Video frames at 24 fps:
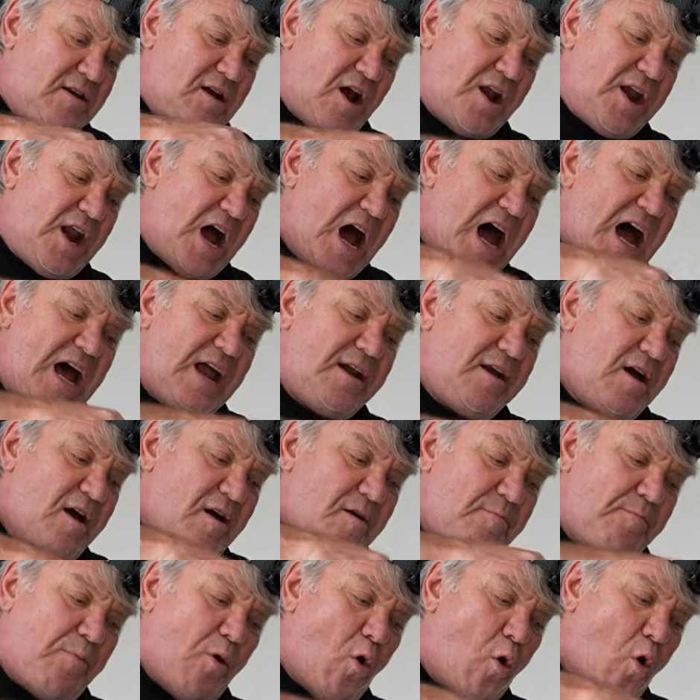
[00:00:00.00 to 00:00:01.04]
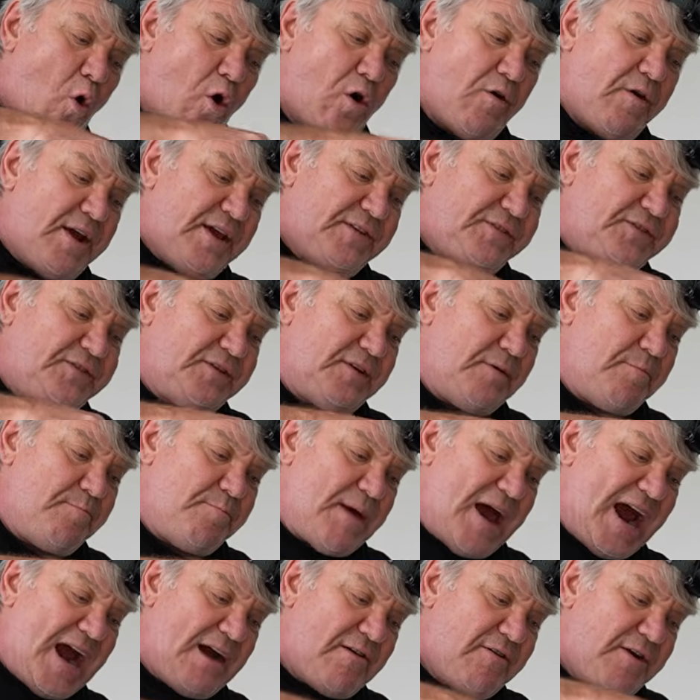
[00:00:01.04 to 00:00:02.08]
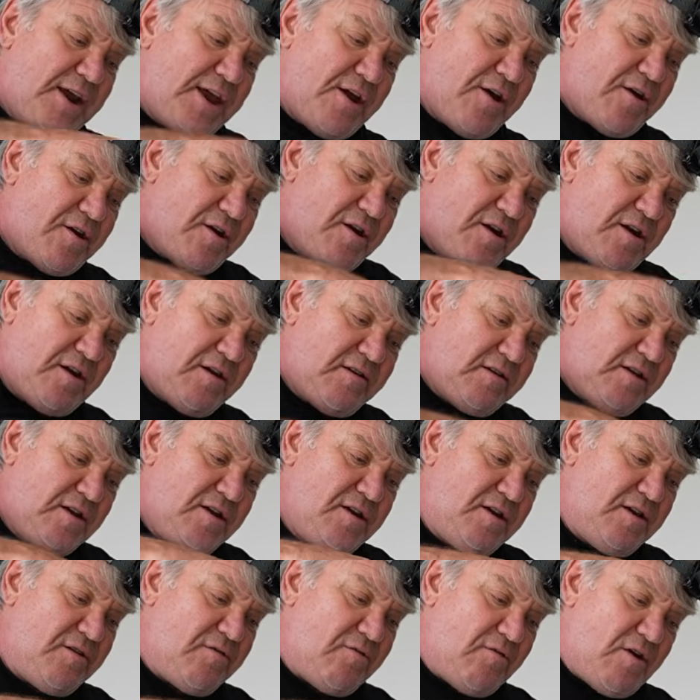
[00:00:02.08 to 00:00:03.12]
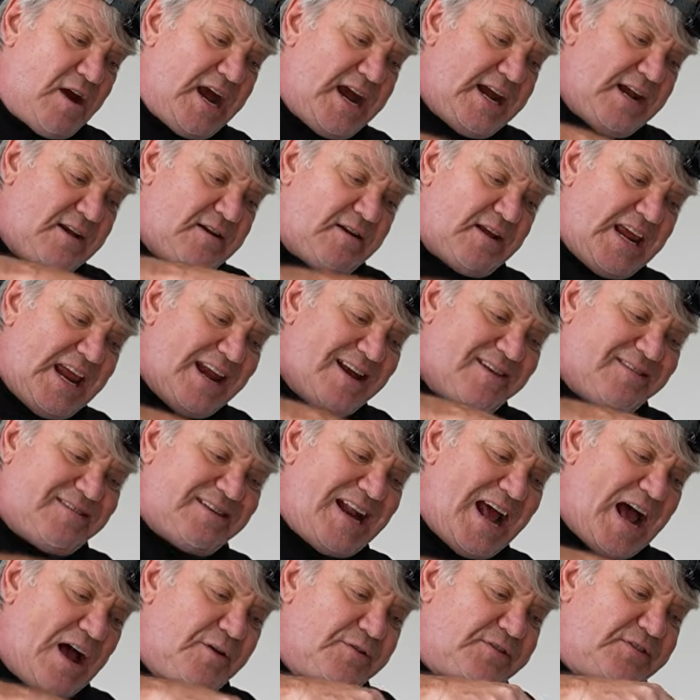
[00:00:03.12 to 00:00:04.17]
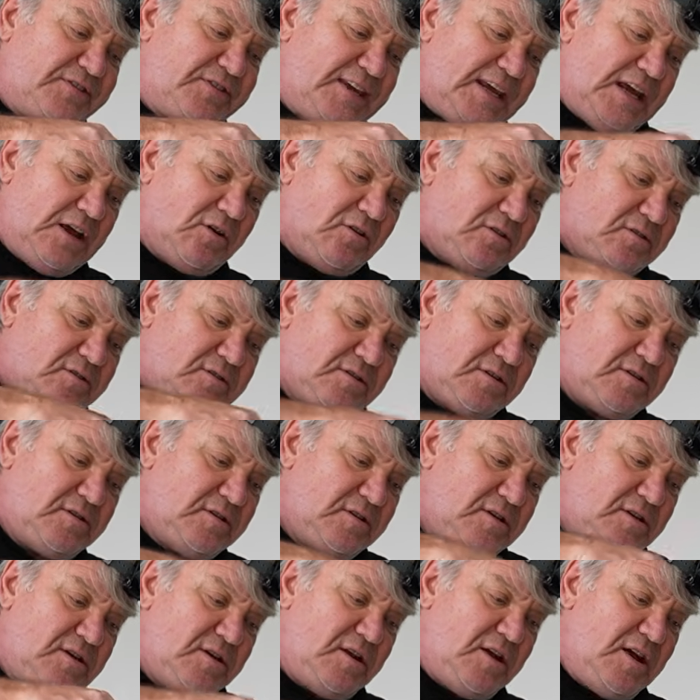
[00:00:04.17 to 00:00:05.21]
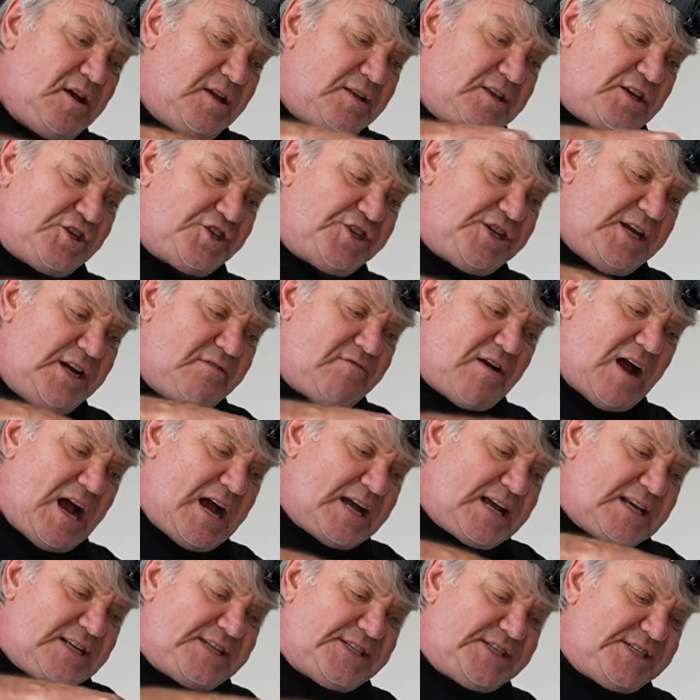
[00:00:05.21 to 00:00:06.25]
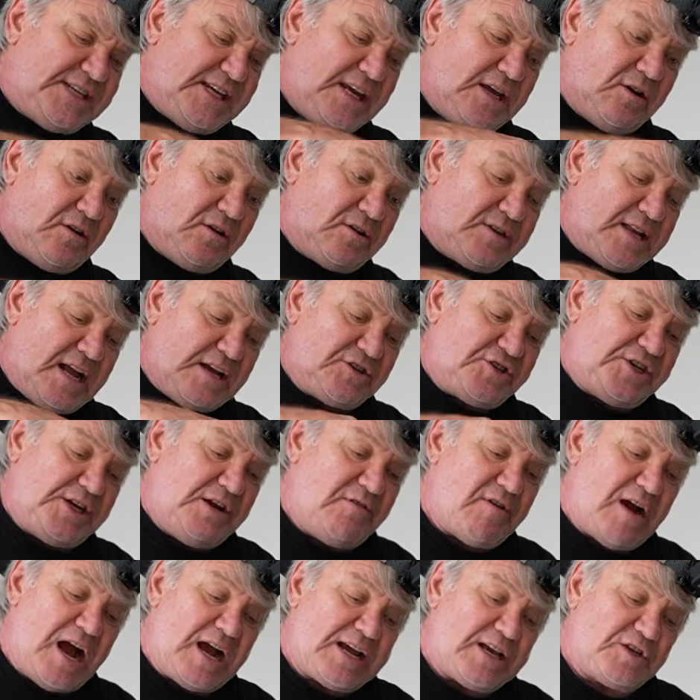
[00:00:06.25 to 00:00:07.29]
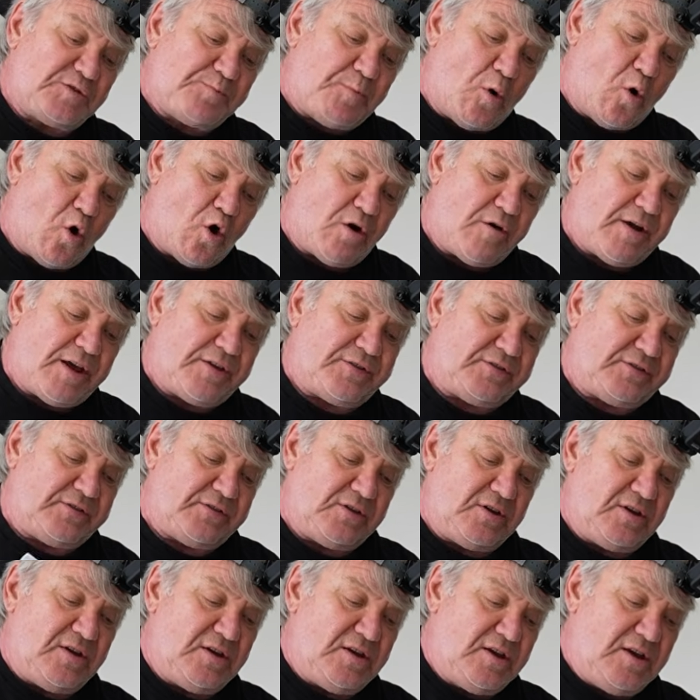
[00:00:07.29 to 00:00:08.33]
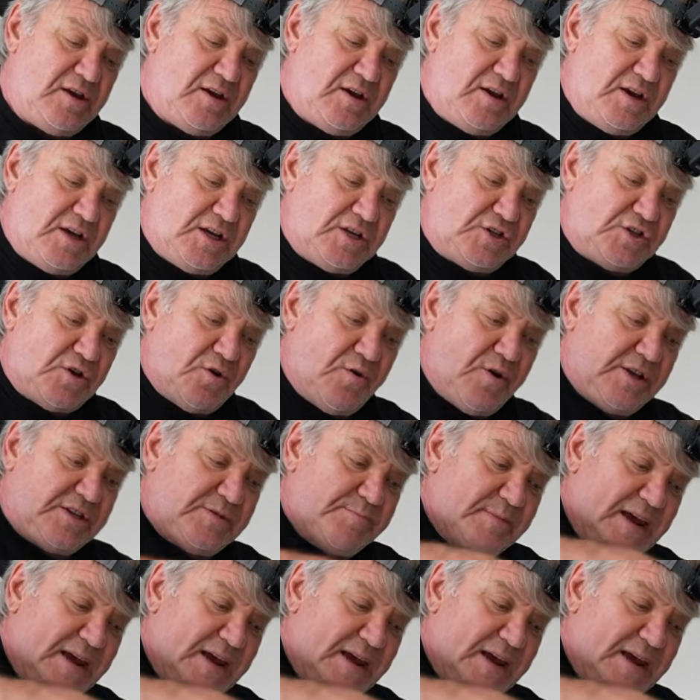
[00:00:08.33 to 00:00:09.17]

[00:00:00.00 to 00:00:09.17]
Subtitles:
a non-porous barrier, right? It is now sealed. The sheetrock is sealed. Now, sheetrock is porous, so it's